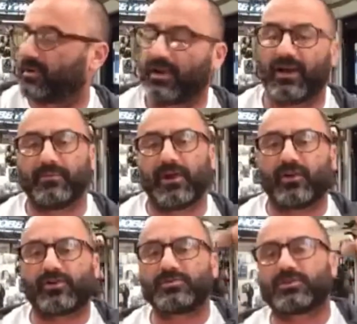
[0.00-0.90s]
Uh, Merry
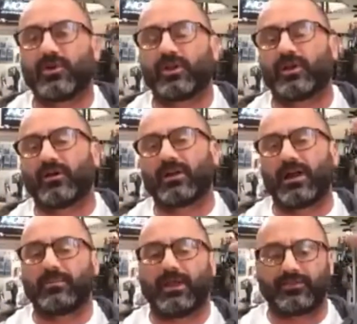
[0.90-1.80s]
Christmas to all y'all.
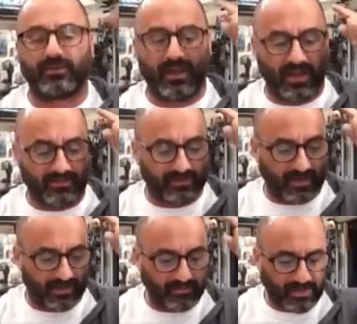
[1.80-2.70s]
God bless you guys.
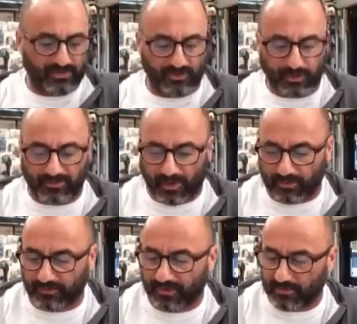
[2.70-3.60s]
Uh, make sure to spend time with
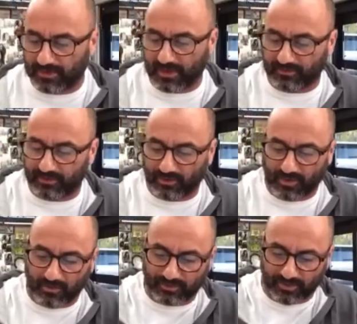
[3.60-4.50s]
your family, guys. You don't
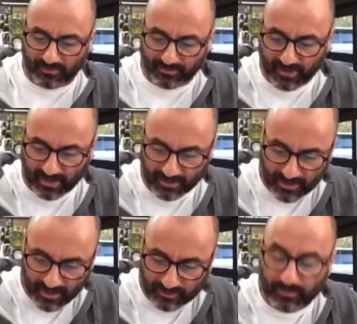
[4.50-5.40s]
know how much time you've got,
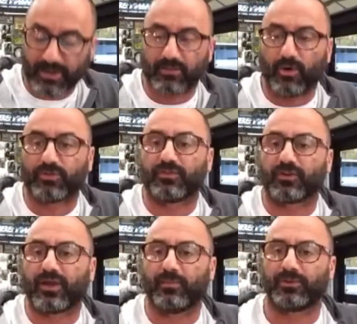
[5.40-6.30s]
so make the most of it,
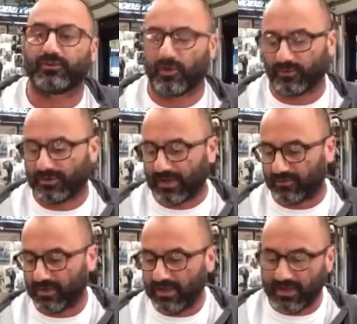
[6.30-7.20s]
okay? Put the drones
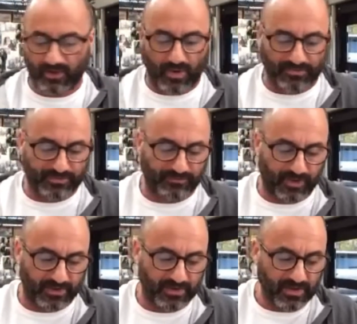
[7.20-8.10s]
down and go have some
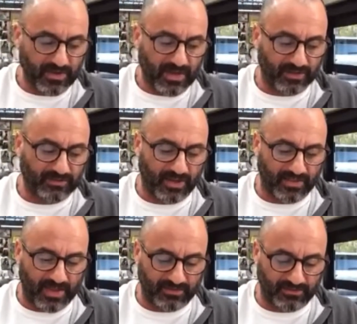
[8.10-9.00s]
fun. Outside of
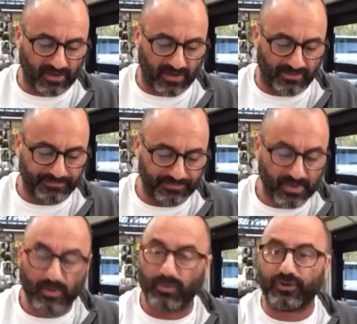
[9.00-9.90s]
that, uh,
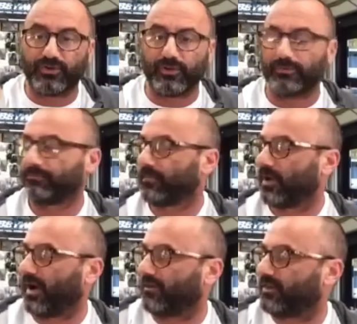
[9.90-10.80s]
we'll see you soon.
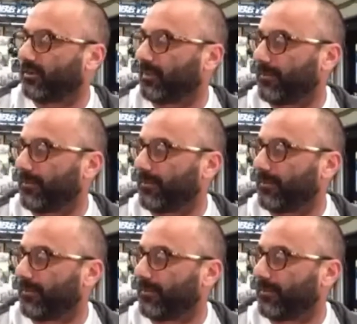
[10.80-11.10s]
All right, see you. Bye.